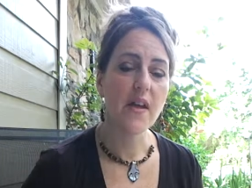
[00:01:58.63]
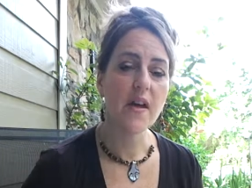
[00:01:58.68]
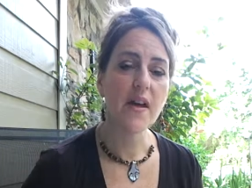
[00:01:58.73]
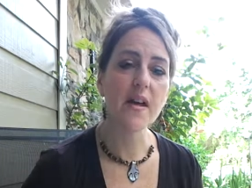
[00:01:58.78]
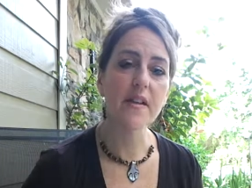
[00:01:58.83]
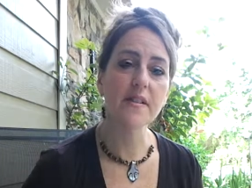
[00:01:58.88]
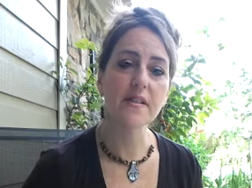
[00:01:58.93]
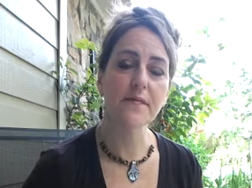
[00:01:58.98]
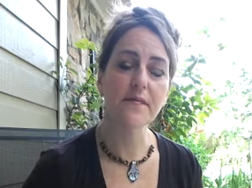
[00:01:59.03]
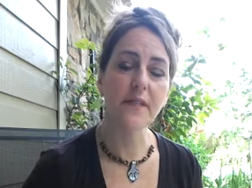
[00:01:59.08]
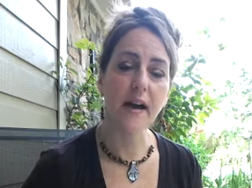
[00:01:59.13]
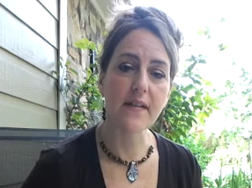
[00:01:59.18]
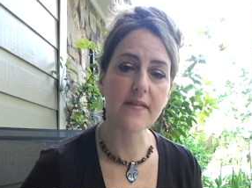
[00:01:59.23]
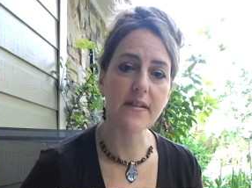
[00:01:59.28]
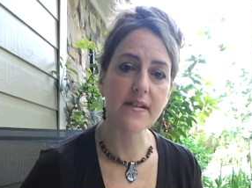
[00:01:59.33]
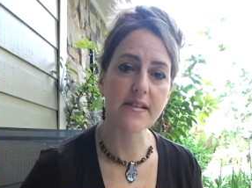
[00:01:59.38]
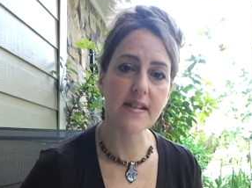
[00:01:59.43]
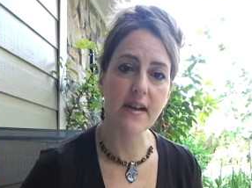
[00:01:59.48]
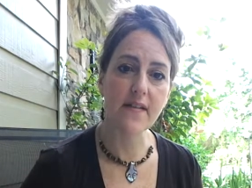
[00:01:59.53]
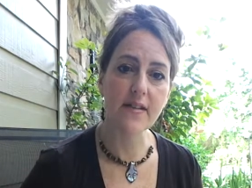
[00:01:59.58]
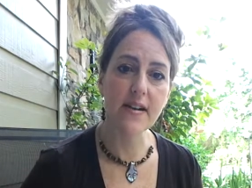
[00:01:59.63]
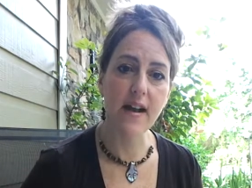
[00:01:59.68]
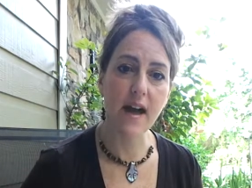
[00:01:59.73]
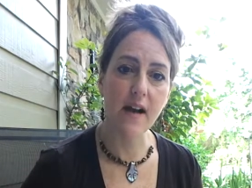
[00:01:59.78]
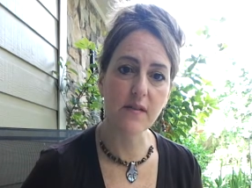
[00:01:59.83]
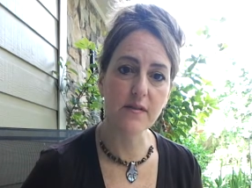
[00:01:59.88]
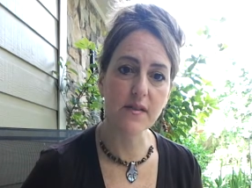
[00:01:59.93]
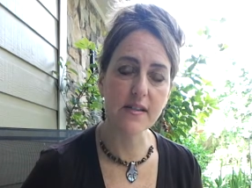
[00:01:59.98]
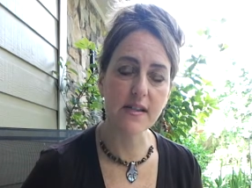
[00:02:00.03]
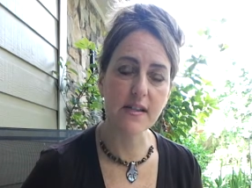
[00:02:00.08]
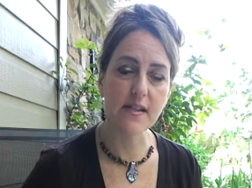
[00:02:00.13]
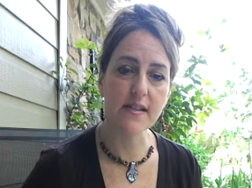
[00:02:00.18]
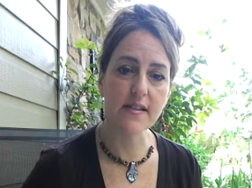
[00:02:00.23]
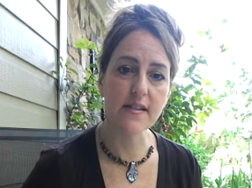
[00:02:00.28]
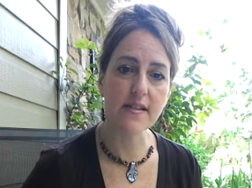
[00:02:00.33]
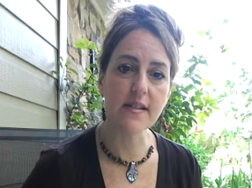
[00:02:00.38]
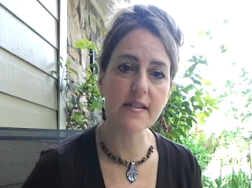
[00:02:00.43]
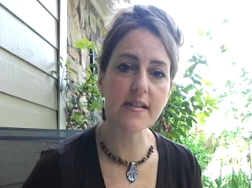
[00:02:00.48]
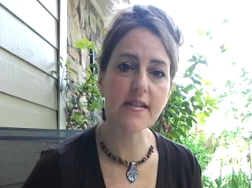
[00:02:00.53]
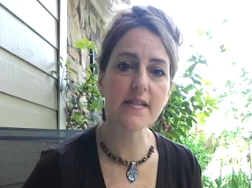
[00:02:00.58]
It's 5 to 7 ounces.
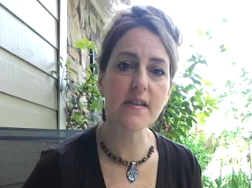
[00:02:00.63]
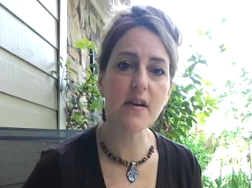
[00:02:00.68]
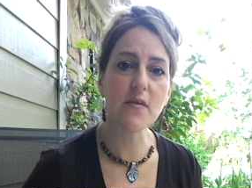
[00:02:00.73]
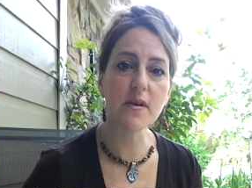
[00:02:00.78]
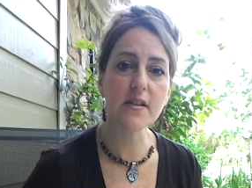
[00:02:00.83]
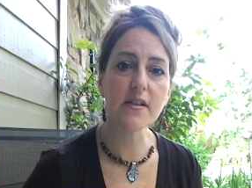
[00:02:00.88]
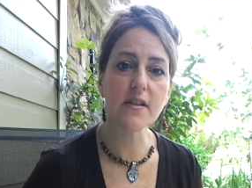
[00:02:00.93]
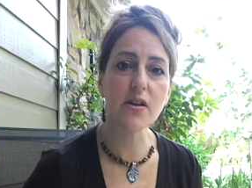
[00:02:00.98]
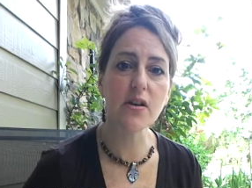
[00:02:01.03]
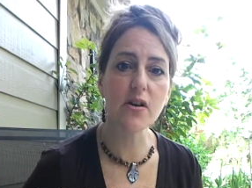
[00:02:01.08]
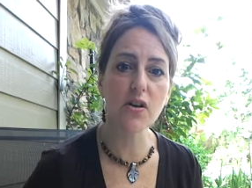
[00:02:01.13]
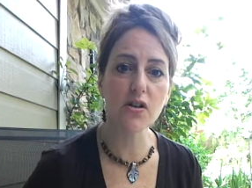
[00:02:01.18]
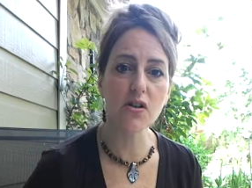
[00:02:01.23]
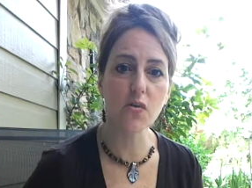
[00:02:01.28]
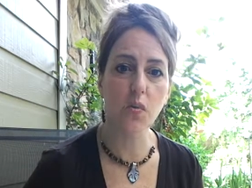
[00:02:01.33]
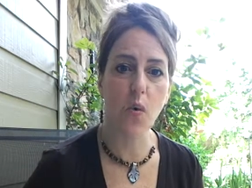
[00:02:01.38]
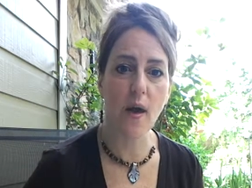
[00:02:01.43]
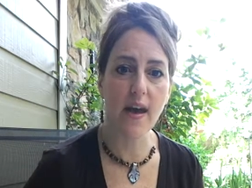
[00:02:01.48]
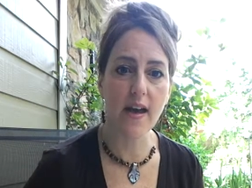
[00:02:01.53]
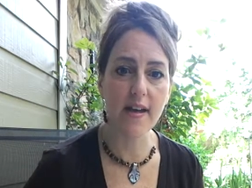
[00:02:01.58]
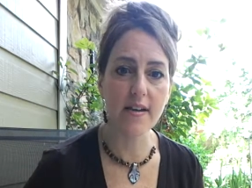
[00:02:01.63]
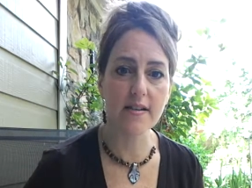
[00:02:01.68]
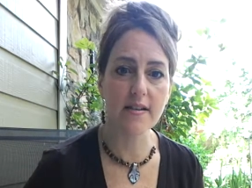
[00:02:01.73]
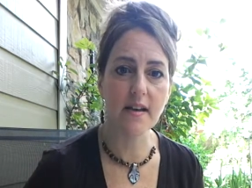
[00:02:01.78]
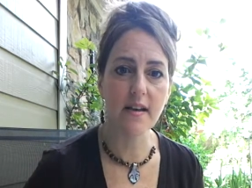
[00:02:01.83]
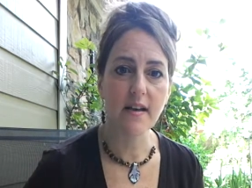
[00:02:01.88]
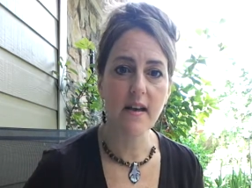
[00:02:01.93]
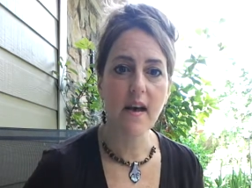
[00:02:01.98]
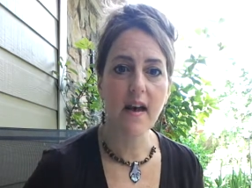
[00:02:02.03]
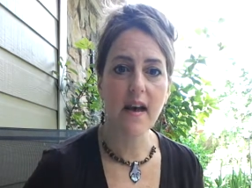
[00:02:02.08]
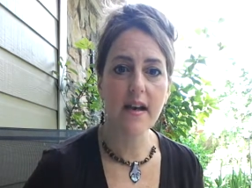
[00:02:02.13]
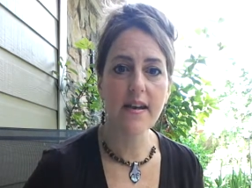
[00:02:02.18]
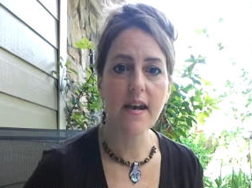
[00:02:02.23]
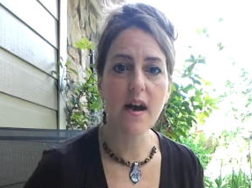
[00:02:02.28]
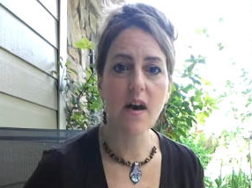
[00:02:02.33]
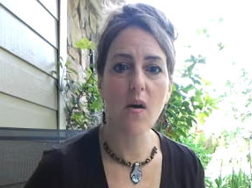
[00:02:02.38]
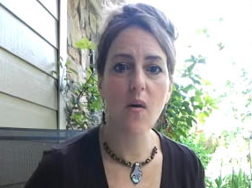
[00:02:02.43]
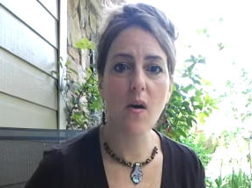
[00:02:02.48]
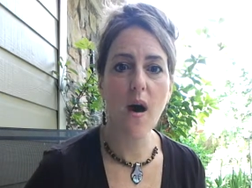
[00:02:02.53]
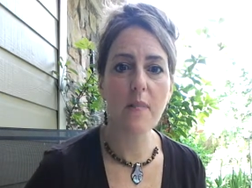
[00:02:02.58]
This is always cooked weight.
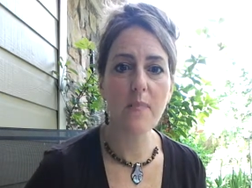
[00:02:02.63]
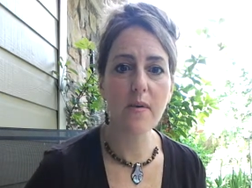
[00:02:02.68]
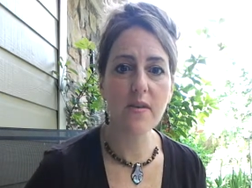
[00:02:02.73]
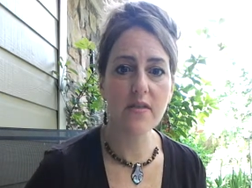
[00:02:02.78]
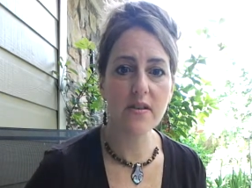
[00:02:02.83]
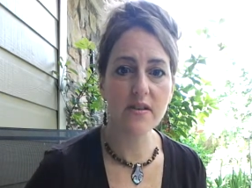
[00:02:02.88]
Now, I bring this